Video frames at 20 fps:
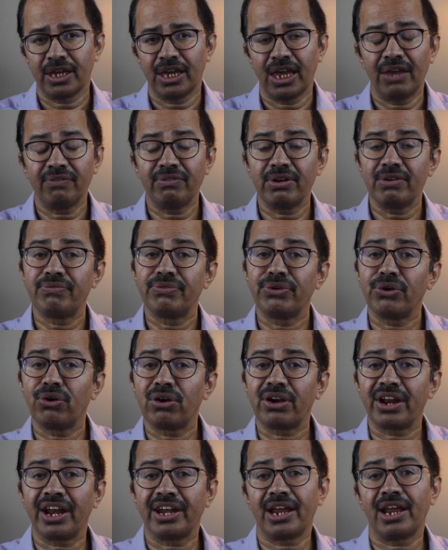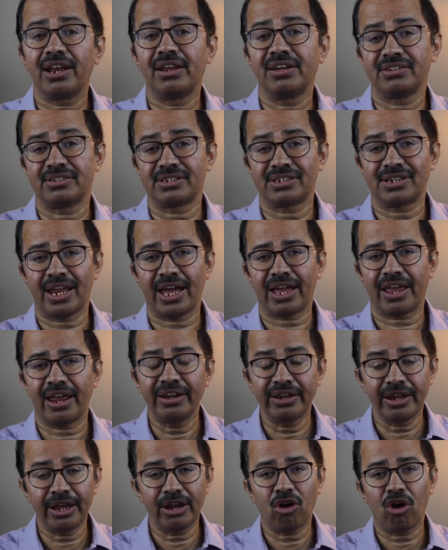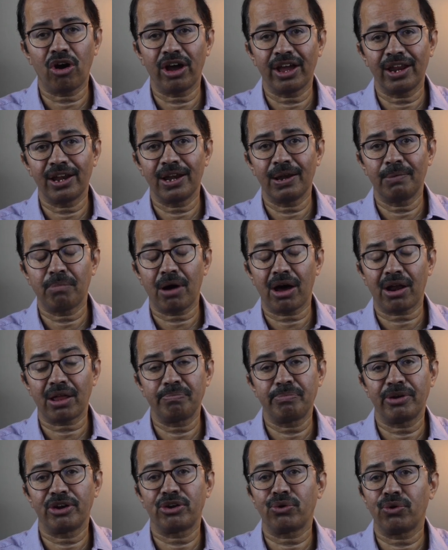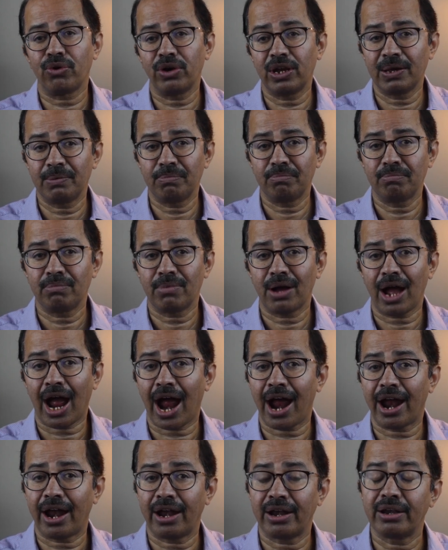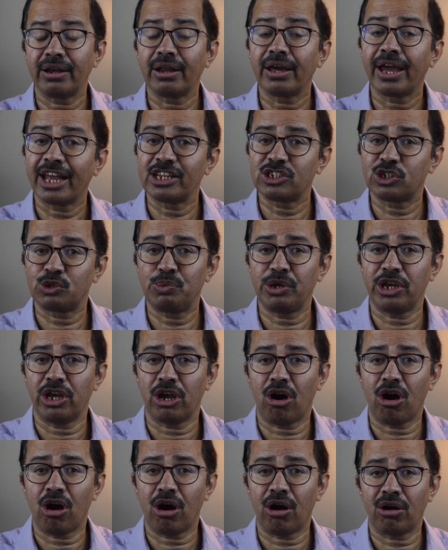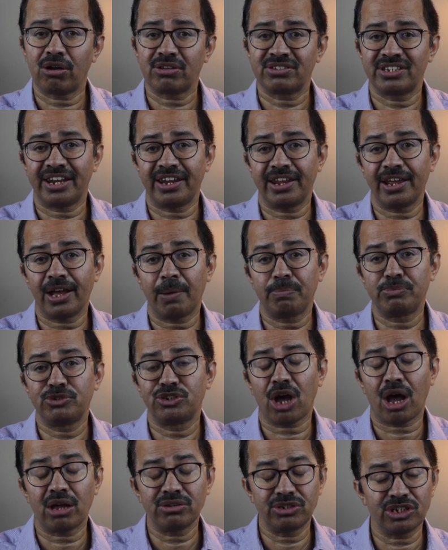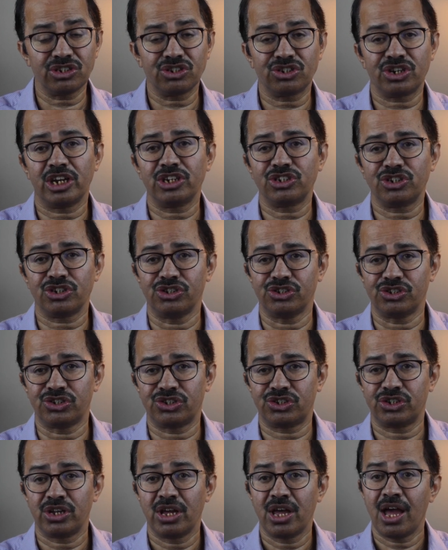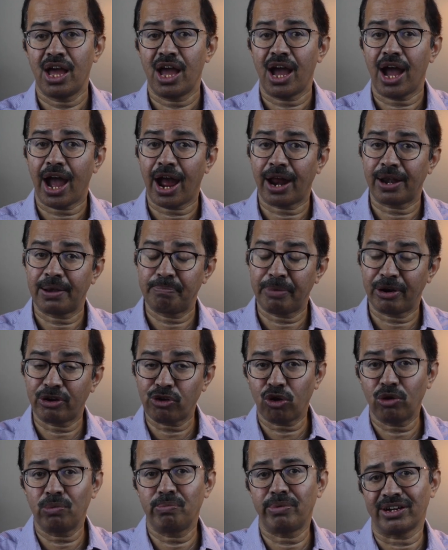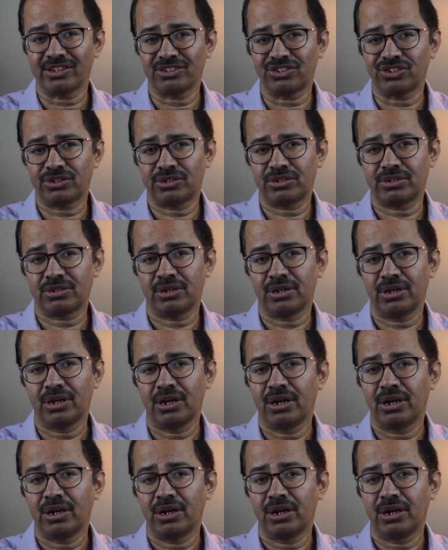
Even fuel retailers like Indian Oil, Bharat Petroleum and HP are setting up charging stations at petrol bunks,